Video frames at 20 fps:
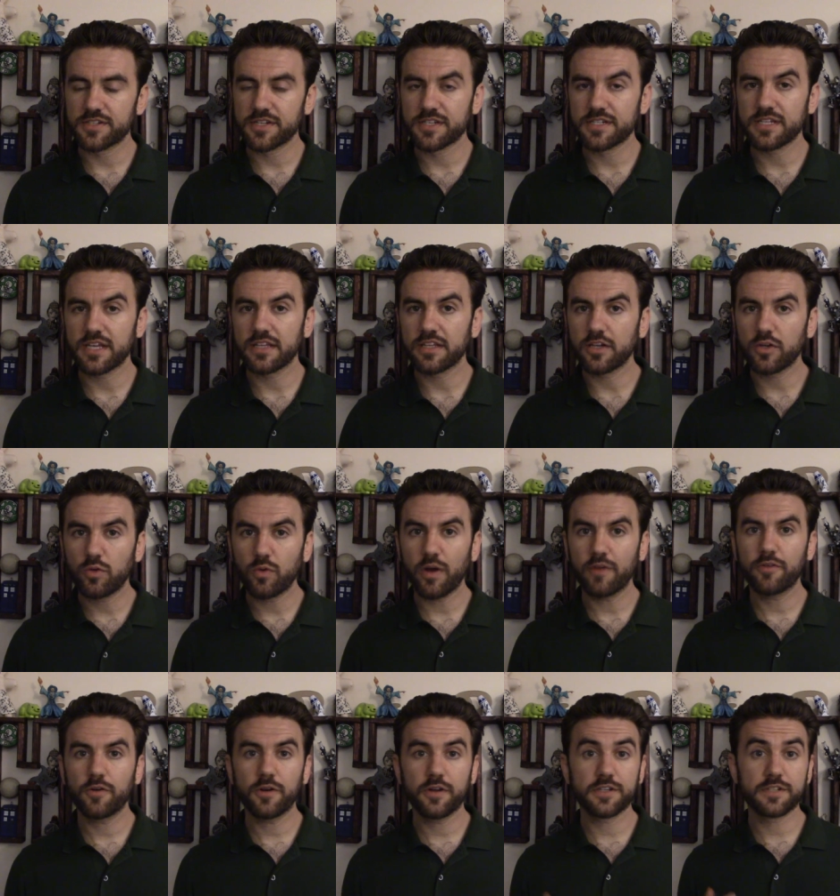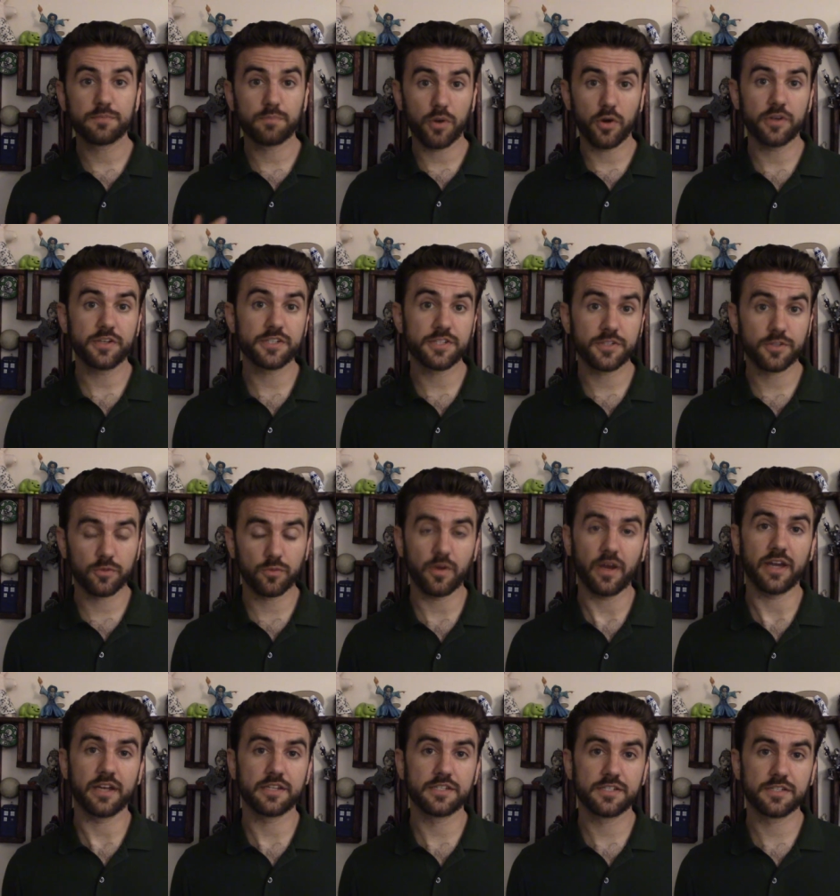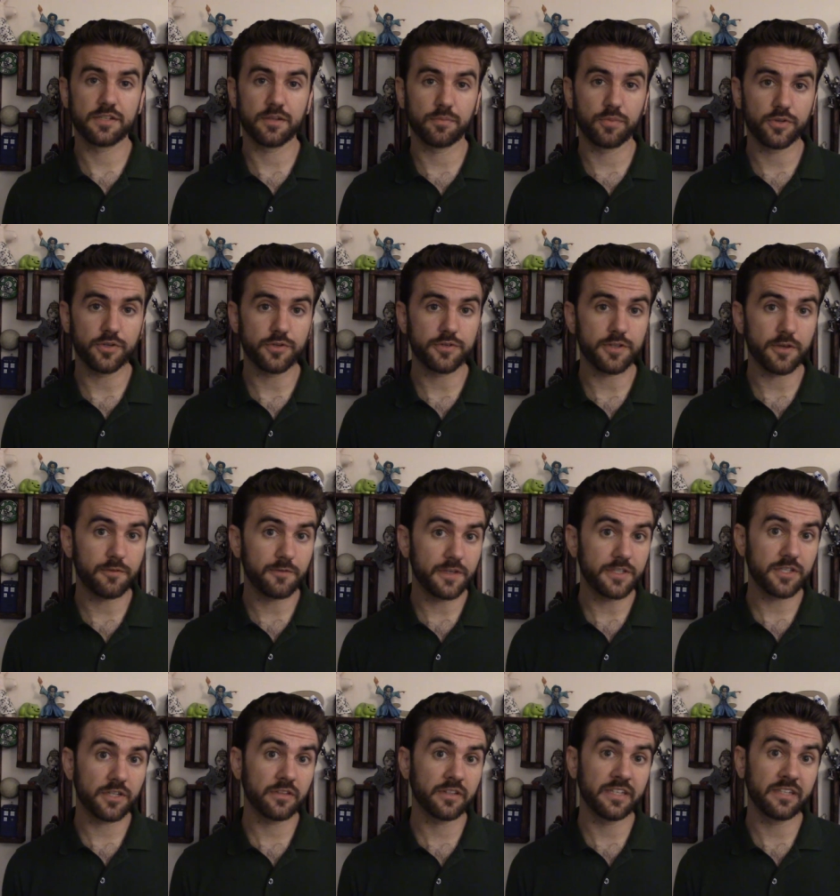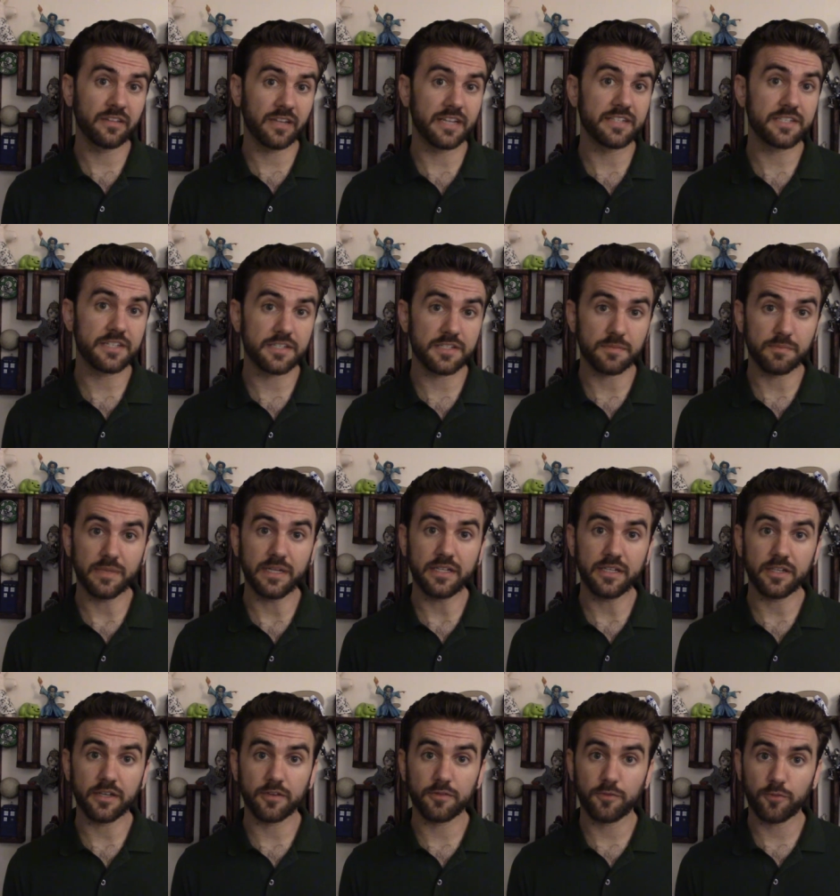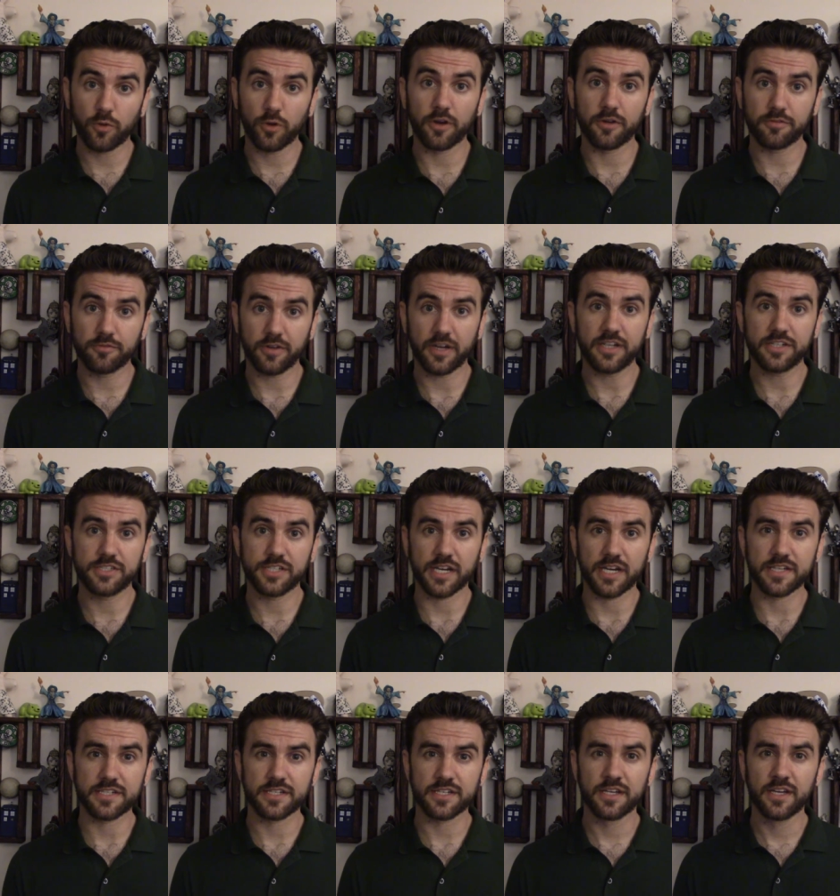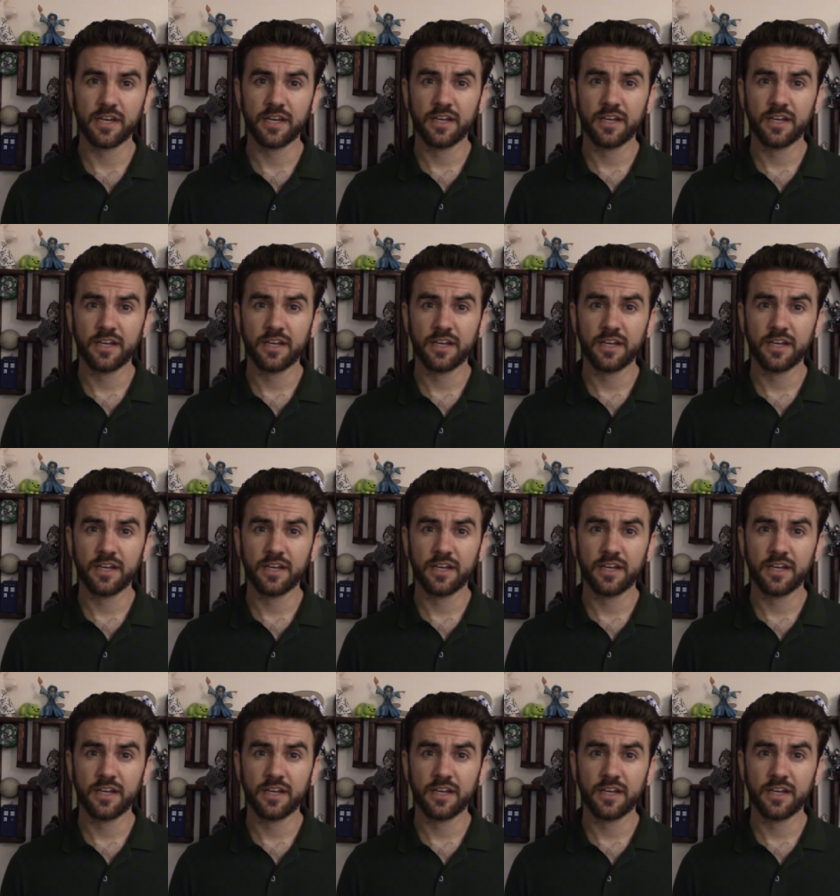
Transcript: to say that whoever has purchased the rights to produce officially licensed media for a franchise